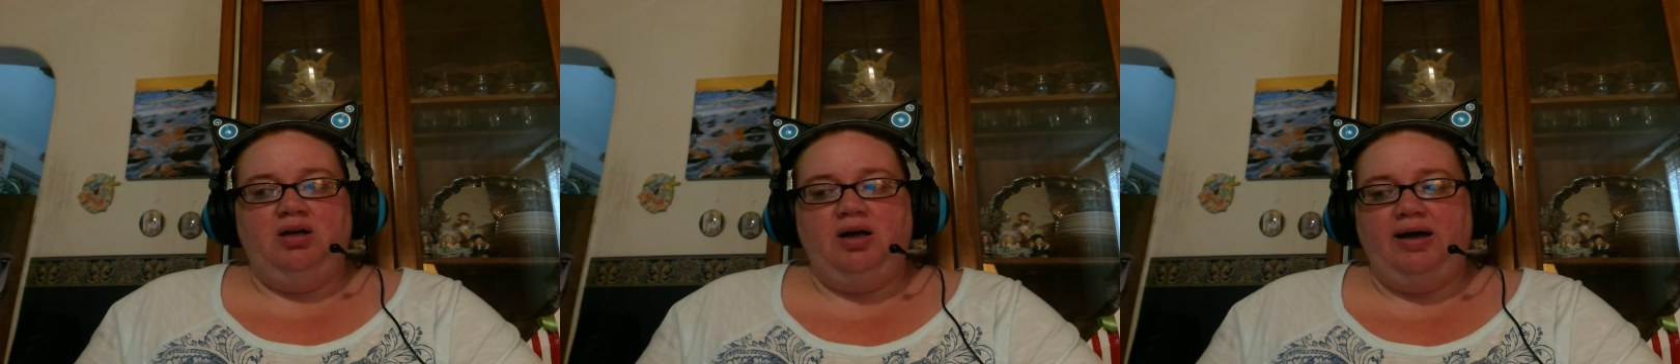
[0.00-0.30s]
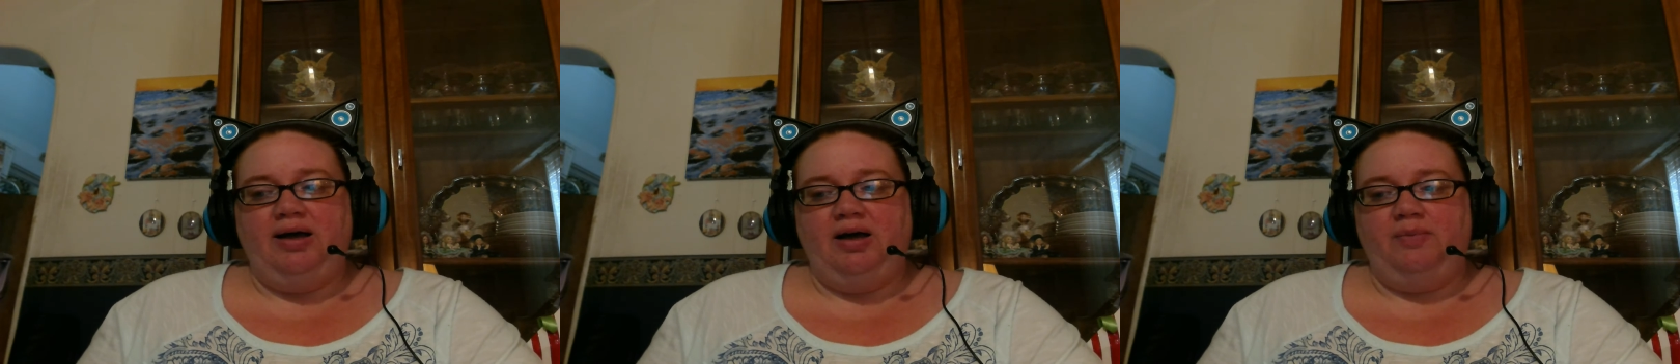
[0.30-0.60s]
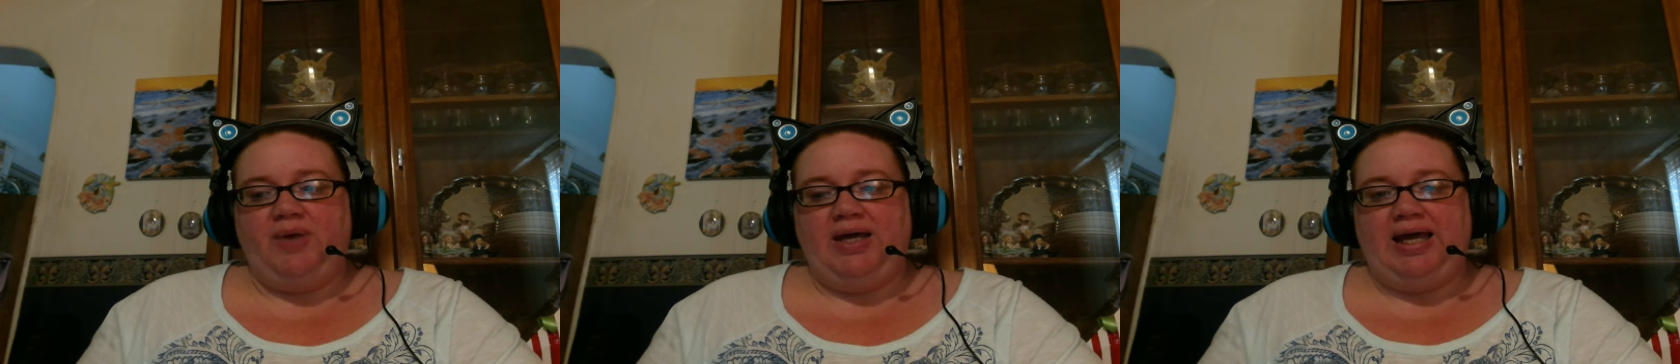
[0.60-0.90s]

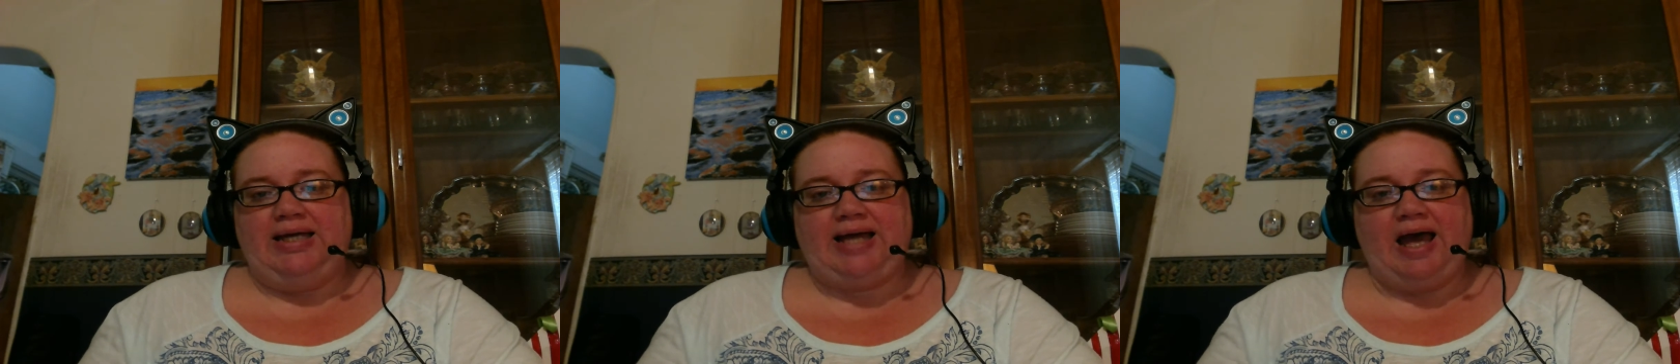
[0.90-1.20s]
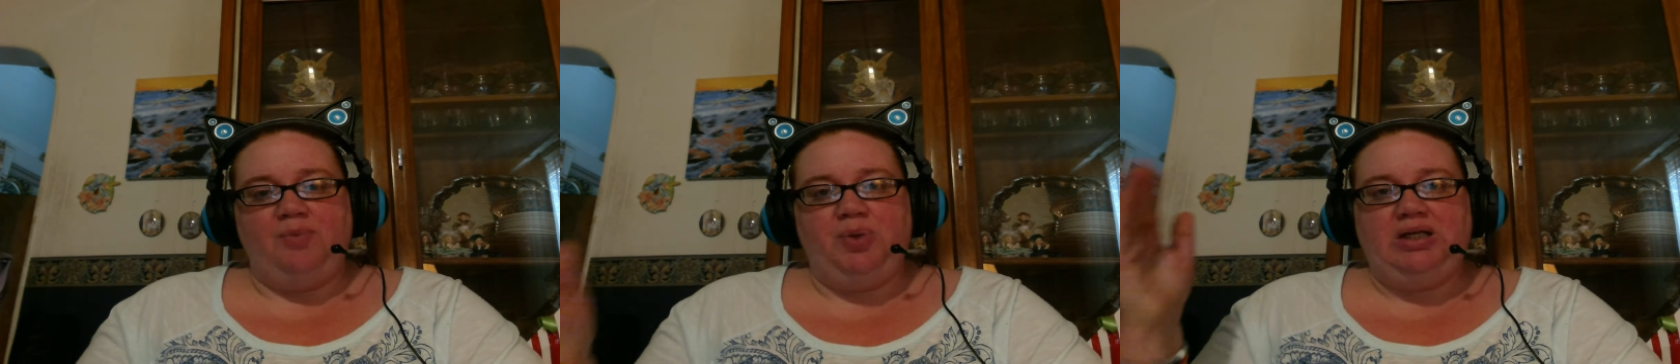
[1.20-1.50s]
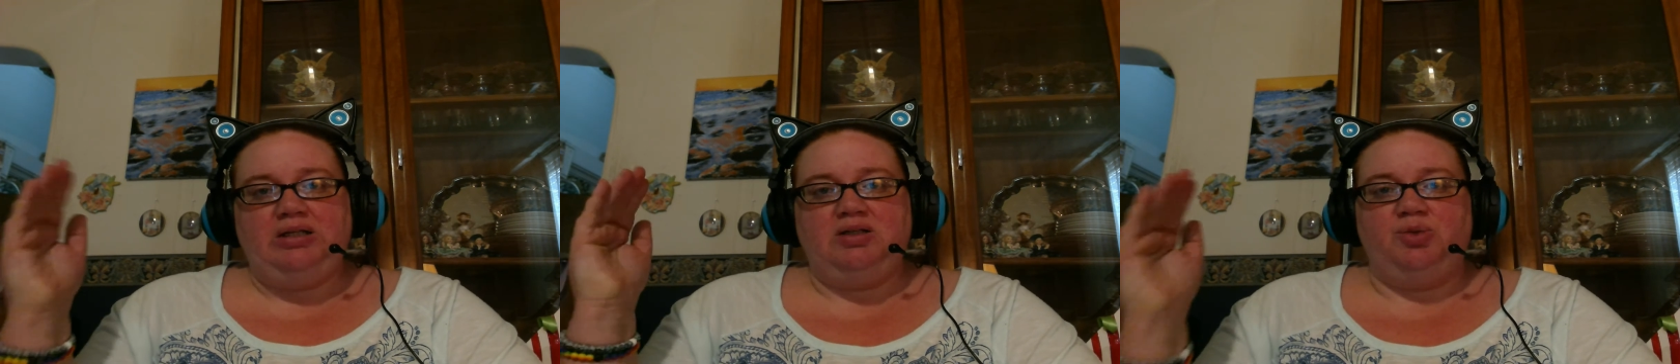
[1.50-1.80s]
a case
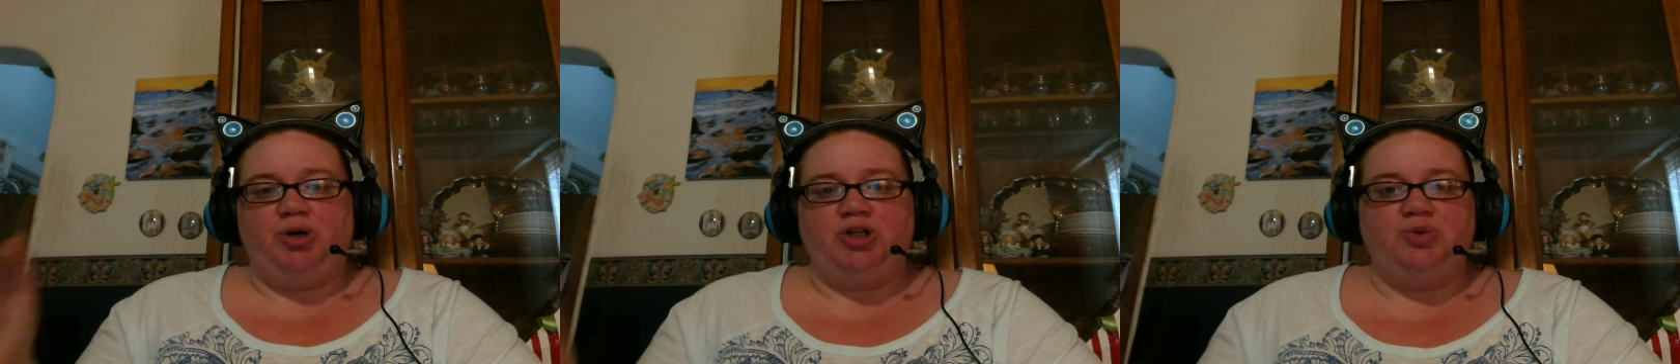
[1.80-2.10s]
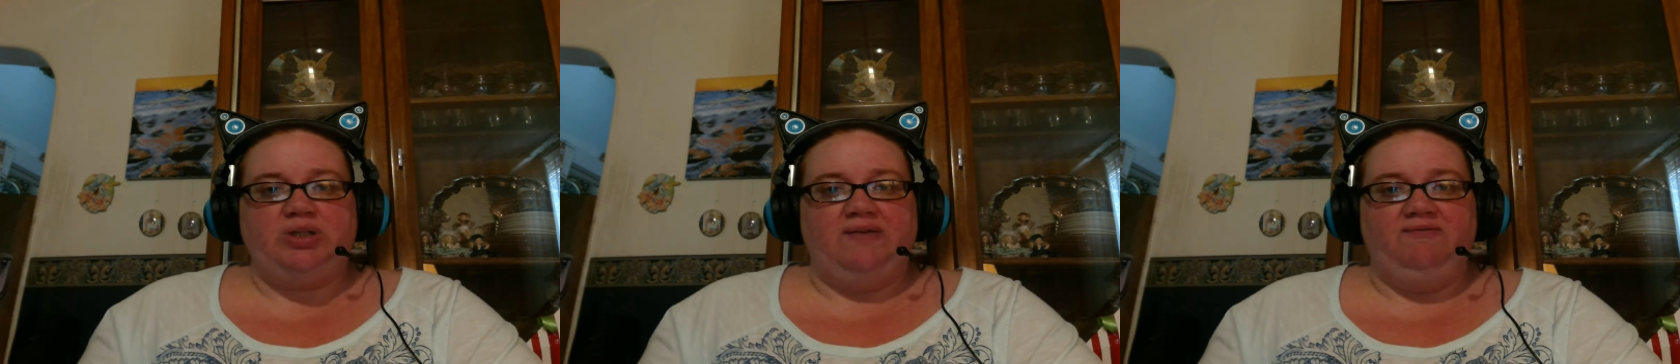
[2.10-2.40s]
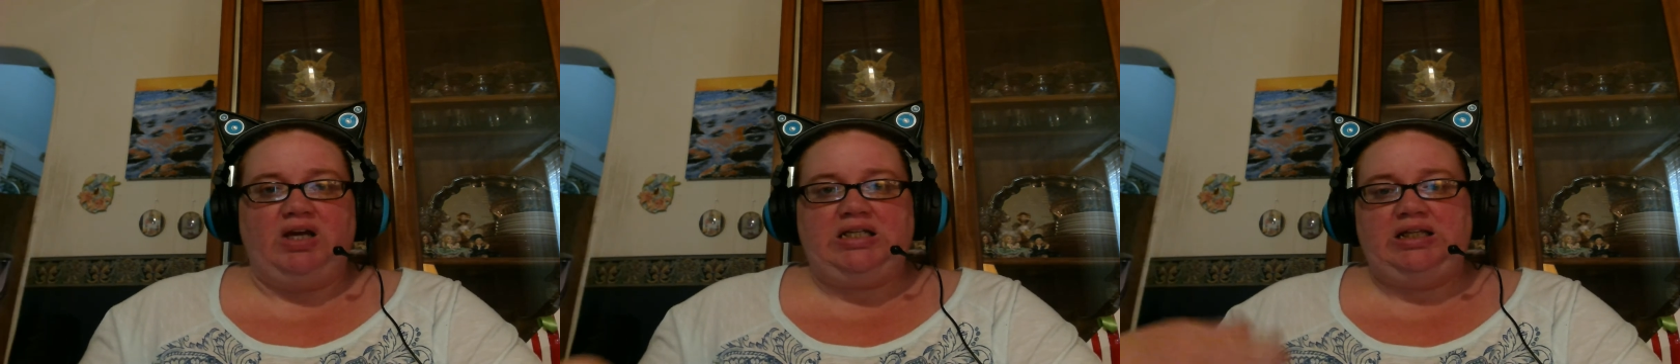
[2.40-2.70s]
happened, the person was
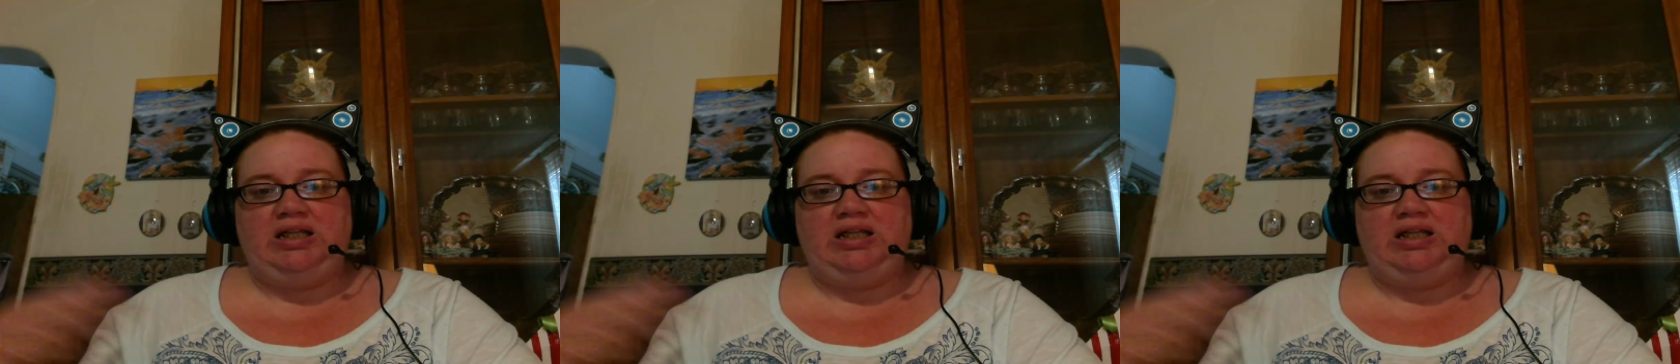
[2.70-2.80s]
convicted,